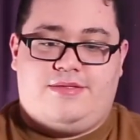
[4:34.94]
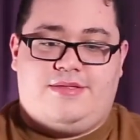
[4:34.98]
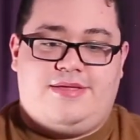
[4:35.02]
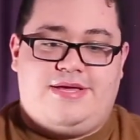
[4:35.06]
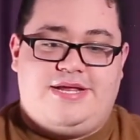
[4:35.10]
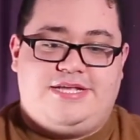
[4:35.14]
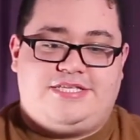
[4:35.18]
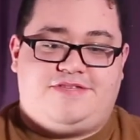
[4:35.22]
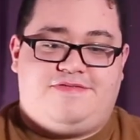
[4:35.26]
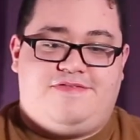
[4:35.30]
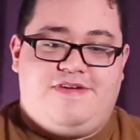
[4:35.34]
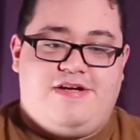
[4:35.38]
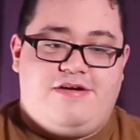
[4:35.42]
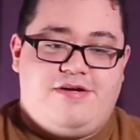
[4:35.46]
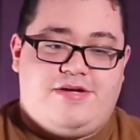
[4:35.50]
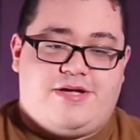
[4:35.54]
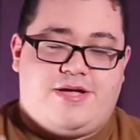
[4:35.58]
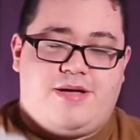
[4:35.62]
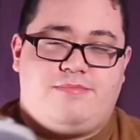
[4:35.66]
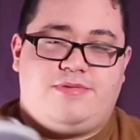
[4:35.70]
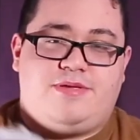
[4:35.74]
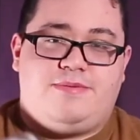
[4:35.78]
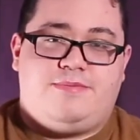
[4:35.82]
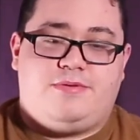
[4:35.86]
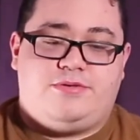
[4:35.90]
It's very
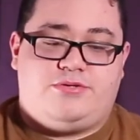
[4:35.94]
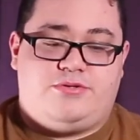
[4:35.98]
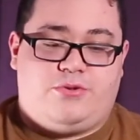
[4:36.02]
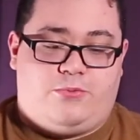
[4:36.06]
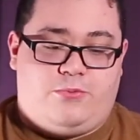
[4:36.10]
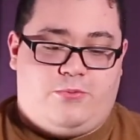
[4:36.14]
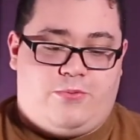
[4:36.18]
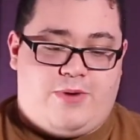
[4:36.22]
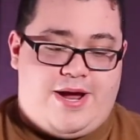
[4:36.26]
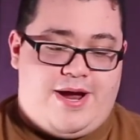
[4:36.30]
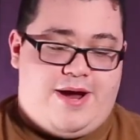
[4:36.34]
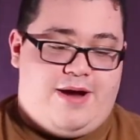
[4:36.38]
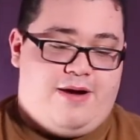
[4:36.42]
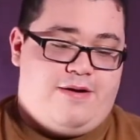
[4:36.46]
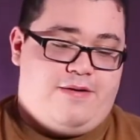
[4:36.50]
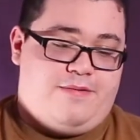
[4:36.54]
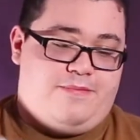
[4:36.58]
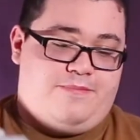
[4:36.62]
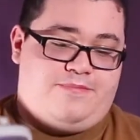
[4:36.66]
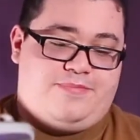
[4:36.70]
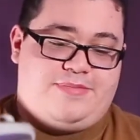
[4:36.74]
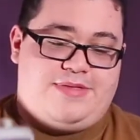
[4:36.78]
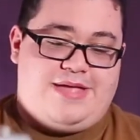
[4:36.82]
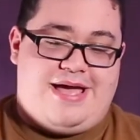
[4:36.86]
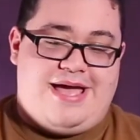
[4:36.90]
comfortable to wear.
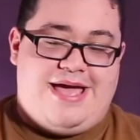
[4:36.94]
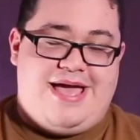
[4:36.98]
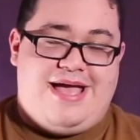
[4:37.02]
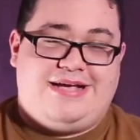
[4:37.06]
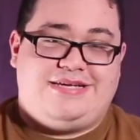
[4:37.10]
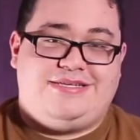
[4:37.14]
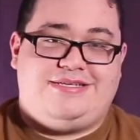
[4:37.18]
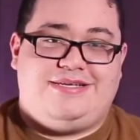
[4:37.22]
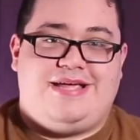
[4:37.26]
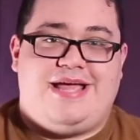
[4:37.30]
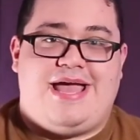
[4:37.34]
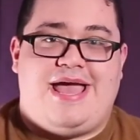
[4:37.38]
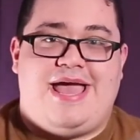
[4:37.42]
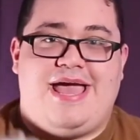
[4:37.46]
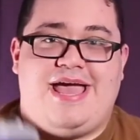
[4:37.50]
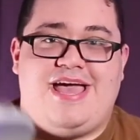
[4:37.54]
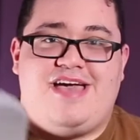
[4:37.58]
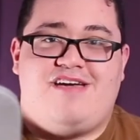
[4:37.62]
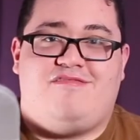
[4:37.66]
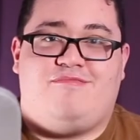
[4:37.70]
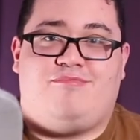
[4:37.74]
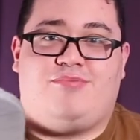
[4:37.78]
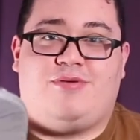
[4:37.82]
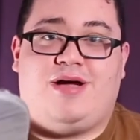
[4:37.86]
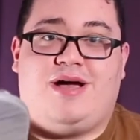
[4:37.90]
I actually
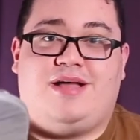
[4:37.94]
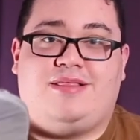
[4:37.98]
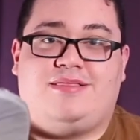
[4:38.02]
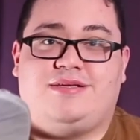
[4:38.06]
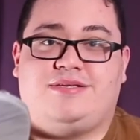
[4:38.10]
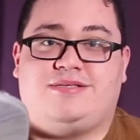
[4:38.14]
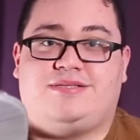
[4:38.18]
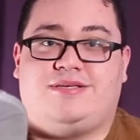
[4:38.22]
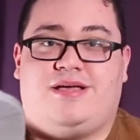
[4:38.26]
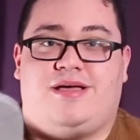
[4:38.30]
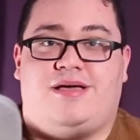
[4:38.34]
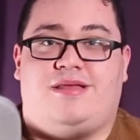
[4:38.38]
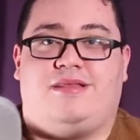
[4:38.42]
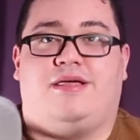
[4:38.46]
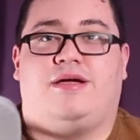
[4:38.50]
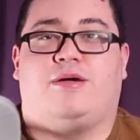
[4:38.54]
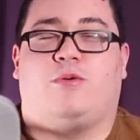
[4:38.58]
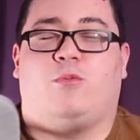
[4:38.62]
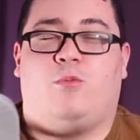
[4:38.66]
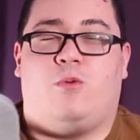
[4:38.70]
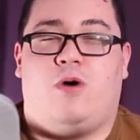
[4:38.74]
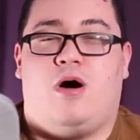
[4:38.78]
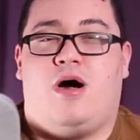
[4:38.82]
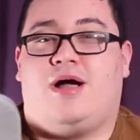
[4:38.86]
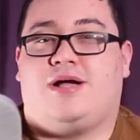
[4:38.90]
have brought this on like
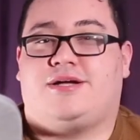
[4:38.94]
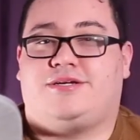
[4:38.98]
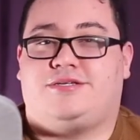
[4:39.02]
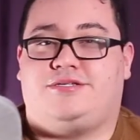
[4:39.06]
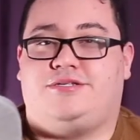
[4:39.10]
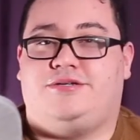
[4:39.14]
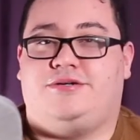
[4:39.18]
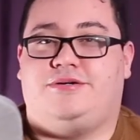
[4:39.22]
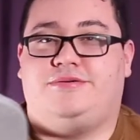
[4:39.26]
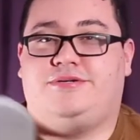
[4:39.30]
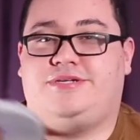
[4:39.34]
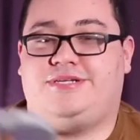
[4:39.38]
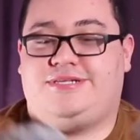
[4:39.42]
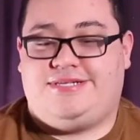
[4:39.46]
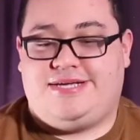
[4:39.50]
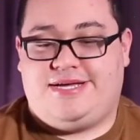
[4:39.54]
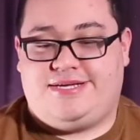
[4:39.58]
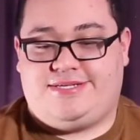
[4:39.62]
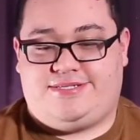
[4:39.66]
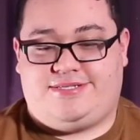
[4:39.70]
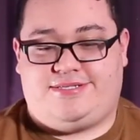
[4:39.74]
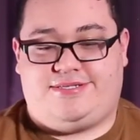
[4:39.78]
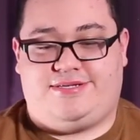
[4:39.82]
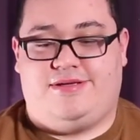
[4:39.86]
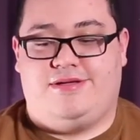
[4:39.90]
walks too to
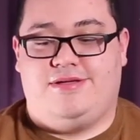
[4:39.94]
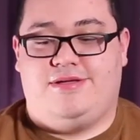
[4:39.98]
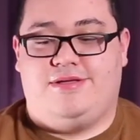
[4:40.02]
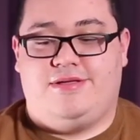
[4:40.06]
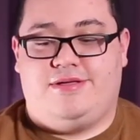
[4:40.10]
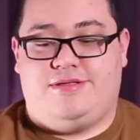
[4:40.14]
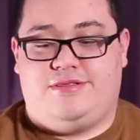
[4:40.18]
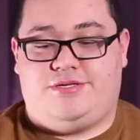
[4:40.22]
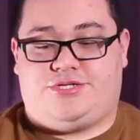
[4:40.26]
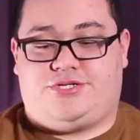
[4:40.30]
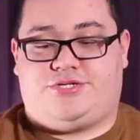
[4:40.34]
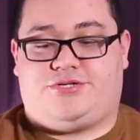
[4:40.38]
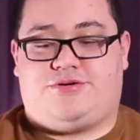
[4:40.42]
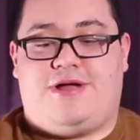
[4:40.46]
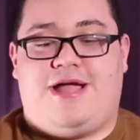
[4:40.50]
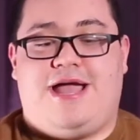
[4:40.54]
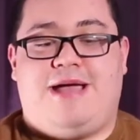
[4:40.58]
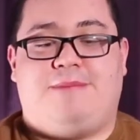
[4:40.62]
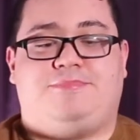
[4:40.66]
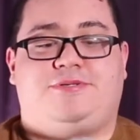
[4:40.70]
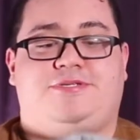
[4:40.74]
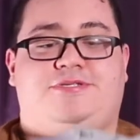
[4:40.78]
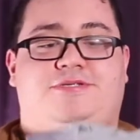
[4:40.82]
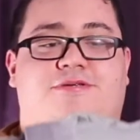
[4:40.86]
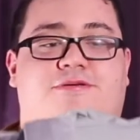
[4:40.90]
test the
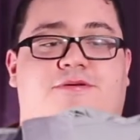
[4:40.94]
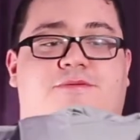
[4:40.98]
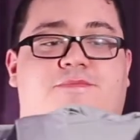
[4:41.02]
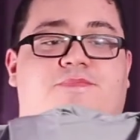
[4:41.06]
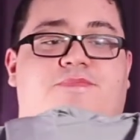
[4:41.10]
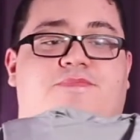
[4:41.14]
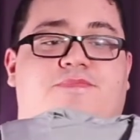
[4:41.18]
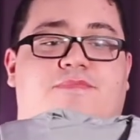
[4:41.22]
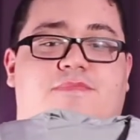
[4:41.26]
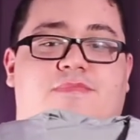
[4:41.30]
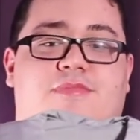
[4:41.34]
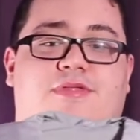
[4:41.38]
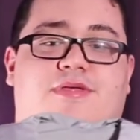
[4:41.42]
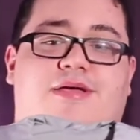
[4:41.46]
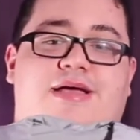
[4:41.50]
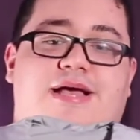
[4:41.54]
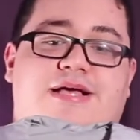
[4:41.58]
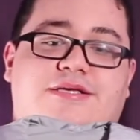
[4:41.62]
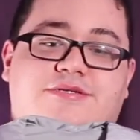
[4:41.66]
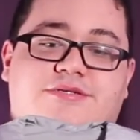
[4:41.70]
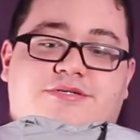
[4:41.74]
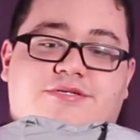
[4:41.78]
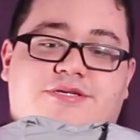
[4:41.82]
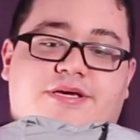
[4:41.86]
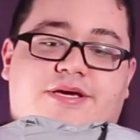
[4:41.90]
straps.
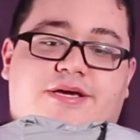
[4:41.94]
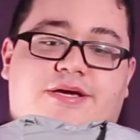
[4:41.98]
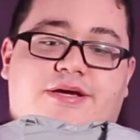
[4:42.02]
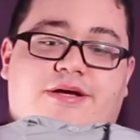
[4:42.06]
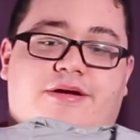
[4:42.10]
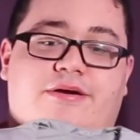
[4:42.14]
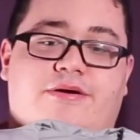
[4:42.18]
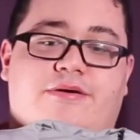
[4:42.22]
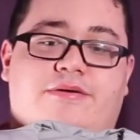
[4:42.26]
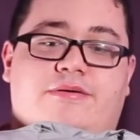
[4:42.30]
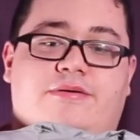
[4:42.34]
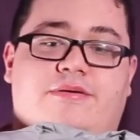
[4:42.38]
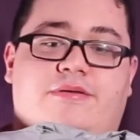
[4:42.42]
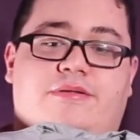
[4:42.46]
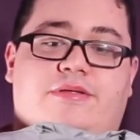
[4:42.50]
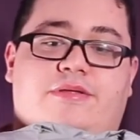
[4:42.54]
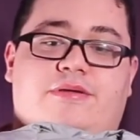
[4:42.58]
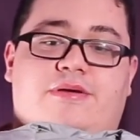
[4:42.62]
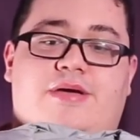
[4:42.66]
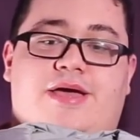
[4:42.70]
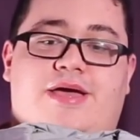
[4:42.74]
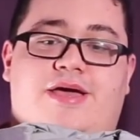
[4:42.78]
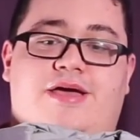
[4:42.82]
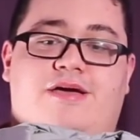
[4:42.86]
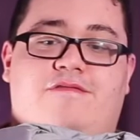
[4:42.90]
As you see here, you
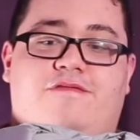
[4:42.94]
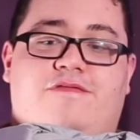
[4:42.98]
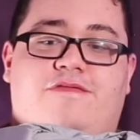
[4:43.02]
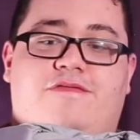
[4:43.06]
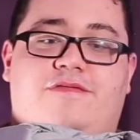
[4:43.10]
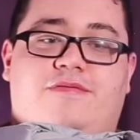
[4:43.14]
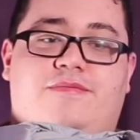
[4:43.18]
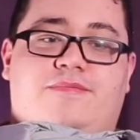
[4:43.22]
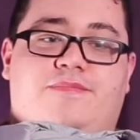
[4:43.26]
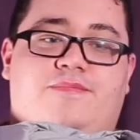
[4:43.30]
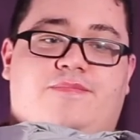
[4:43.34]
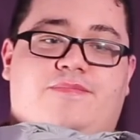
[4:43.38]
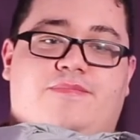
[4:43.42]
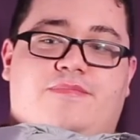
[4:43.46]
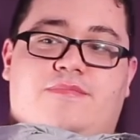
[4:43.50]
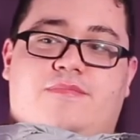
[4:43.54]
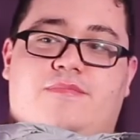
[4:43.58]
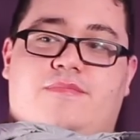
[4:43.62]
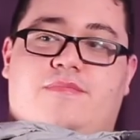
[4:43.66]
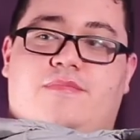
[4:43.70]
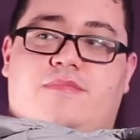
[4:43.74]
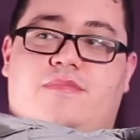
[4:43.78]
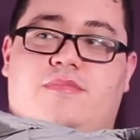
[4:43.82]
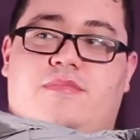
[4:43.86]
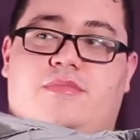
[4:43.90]
have
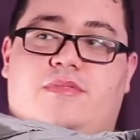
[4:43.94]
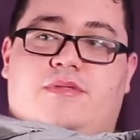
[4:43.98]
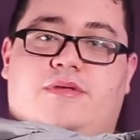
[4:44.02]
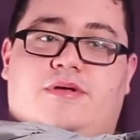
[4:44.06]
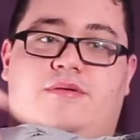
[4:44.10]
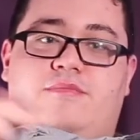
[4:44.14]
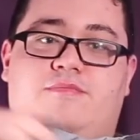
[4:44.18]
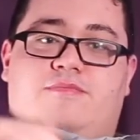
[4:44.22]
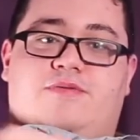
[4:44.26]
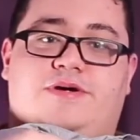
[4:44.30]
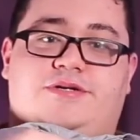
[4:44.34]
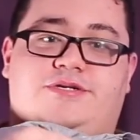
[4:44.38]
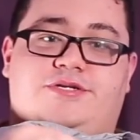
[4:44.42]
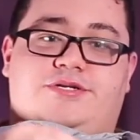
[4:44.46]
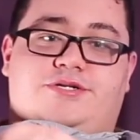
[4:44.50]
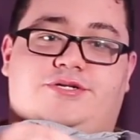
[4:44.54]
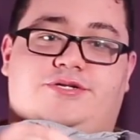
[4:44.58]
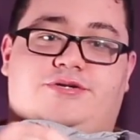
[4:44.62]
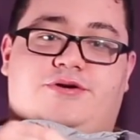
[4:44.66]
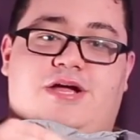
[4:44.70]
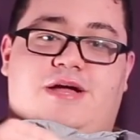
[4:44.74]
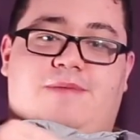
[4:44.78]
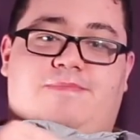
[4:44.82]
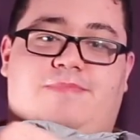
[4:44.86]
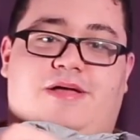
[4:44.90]
compression
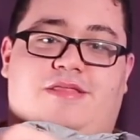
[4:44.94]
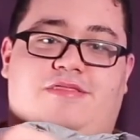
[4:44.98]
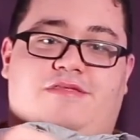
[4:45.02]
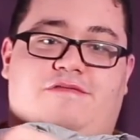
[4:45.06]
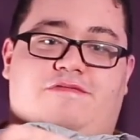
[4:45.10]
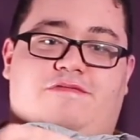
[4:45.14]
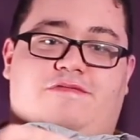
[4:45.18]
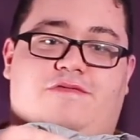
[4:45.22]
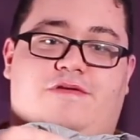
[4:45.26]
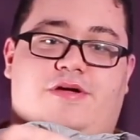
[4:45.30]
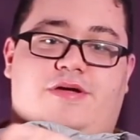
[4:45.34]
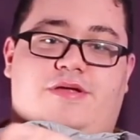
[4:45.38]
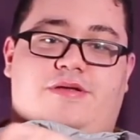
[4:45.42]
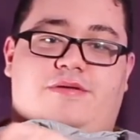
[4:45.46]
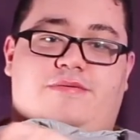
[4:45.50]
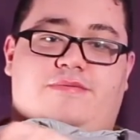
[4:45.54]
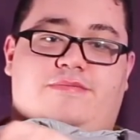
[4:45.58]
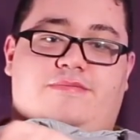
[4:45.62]
strap on the front.